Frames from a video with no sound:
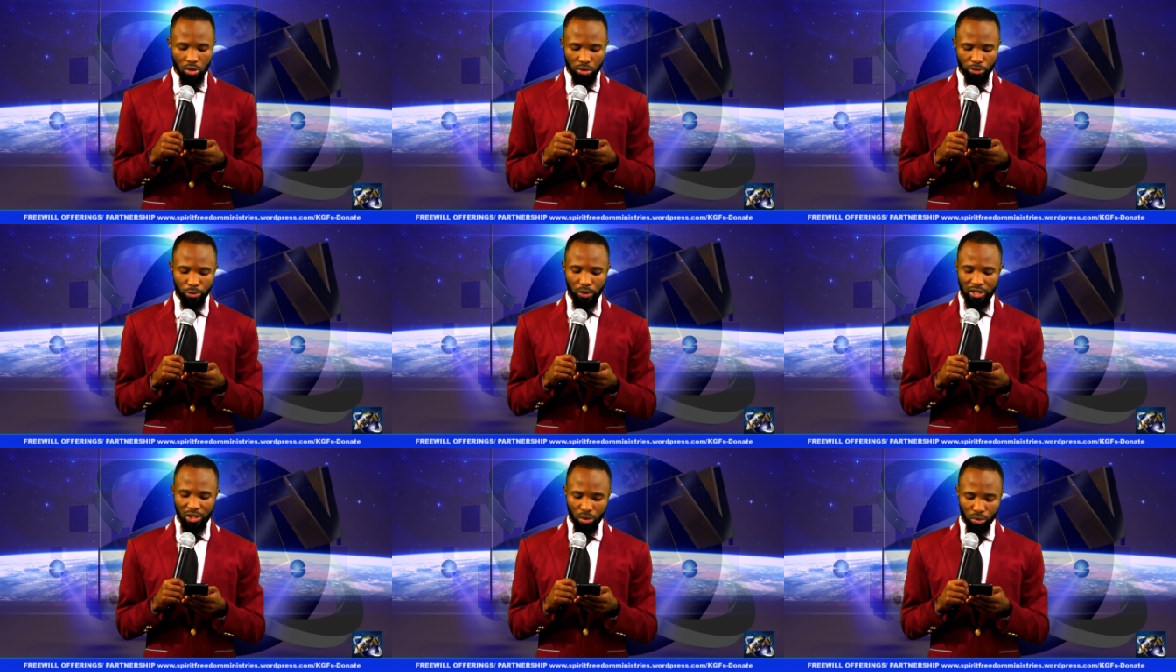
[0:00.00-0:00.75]
through
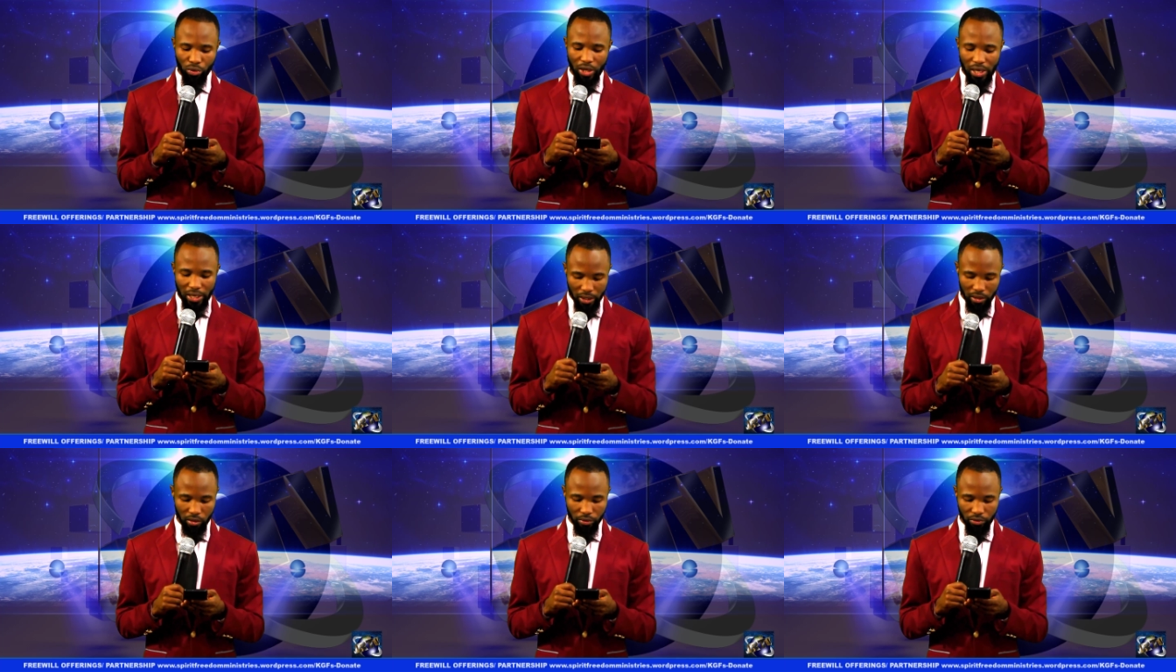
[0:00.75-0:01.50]
the two
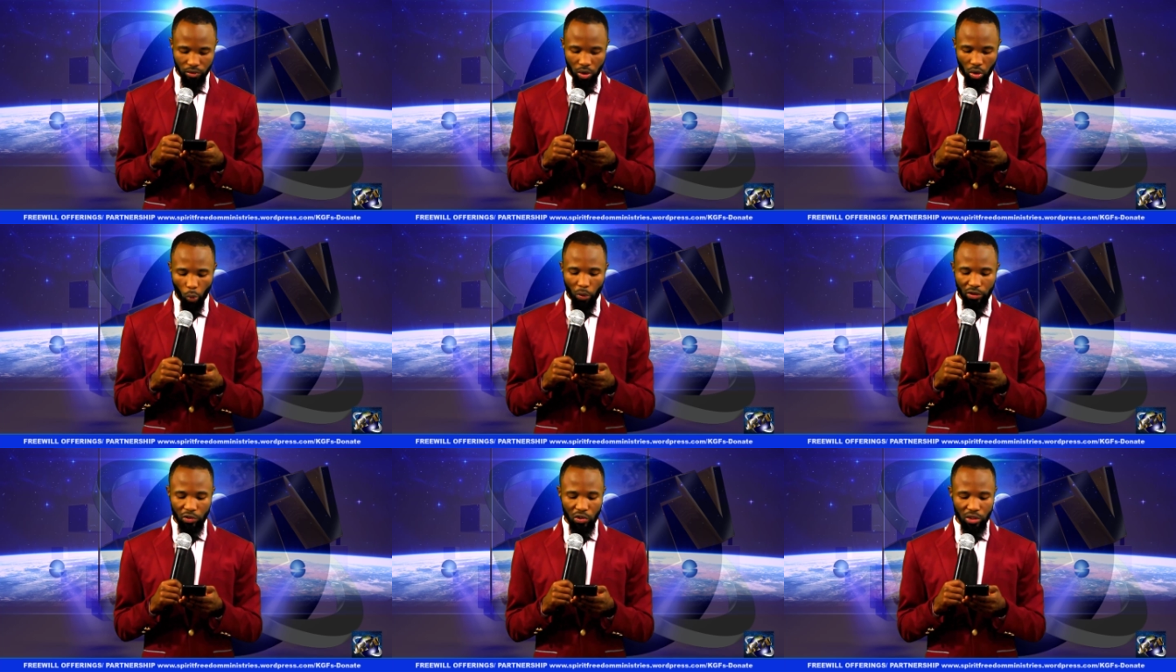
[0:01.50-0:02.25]
eagles
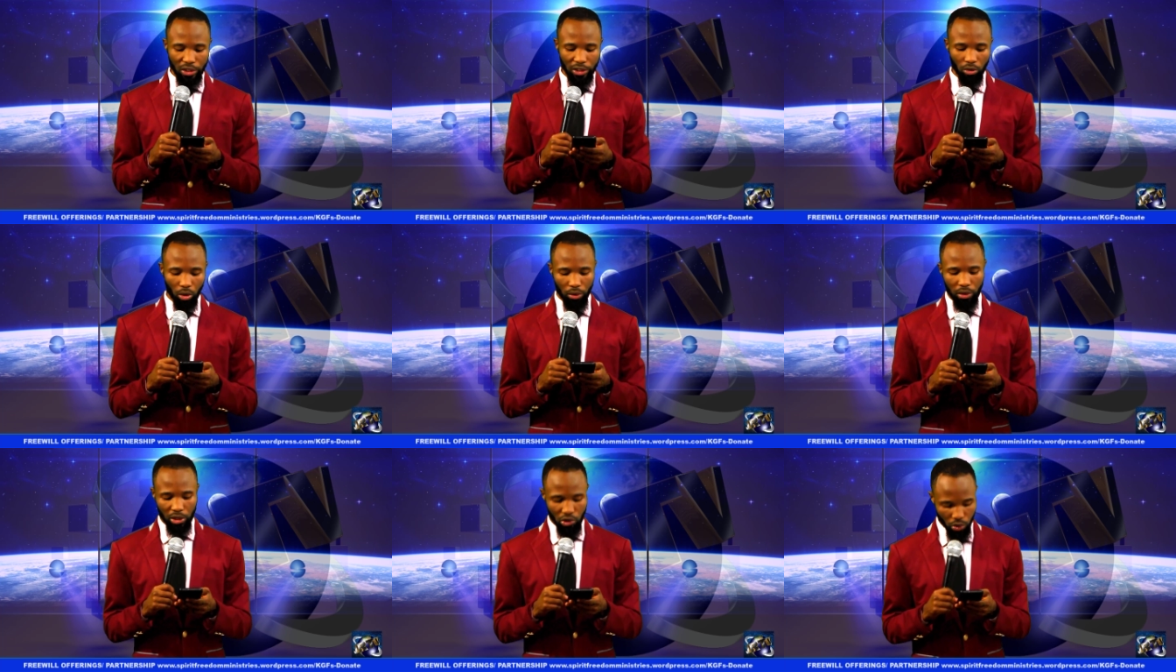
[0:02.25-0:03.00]
which seated
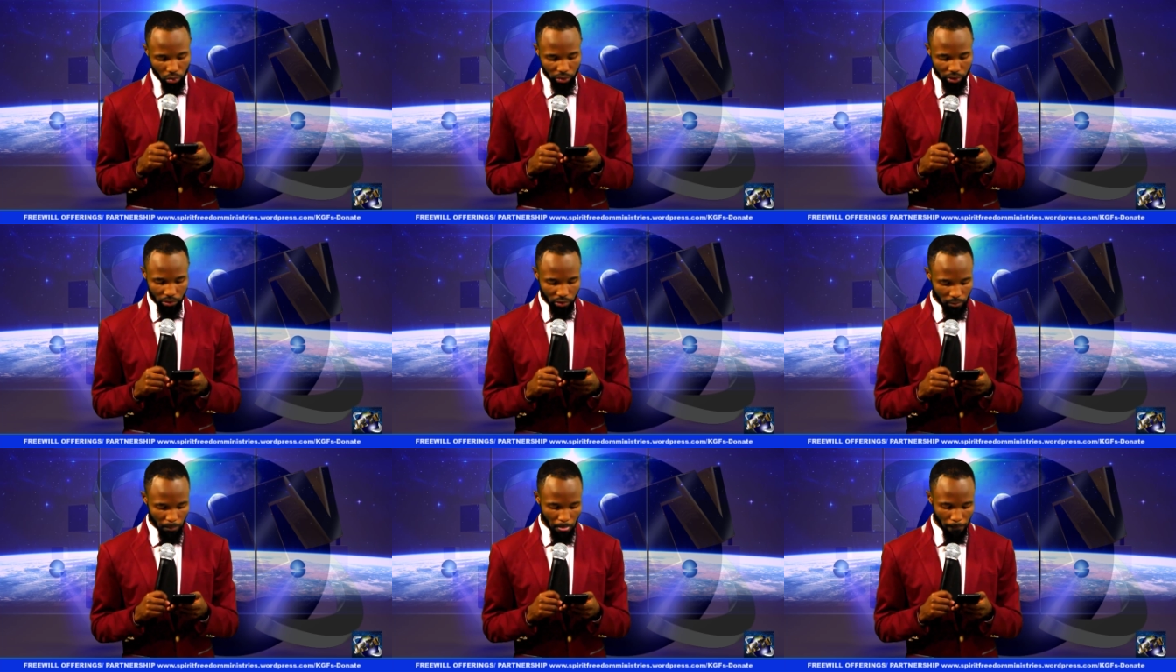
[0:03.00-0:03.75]
on their
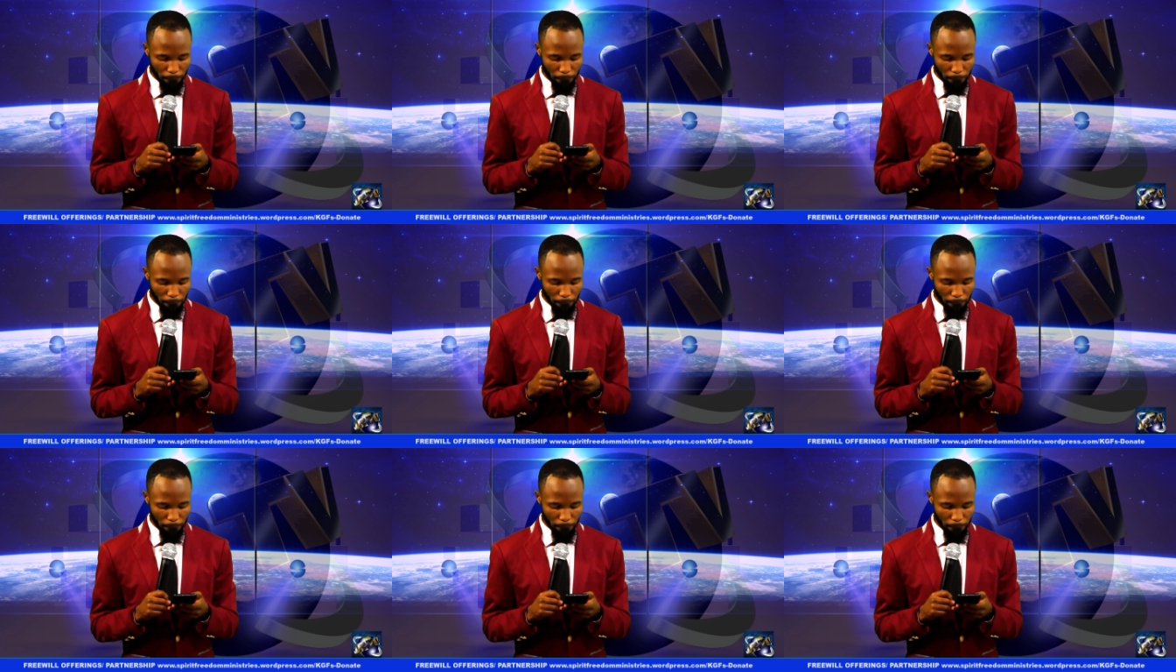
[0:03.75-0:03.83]
shoulders.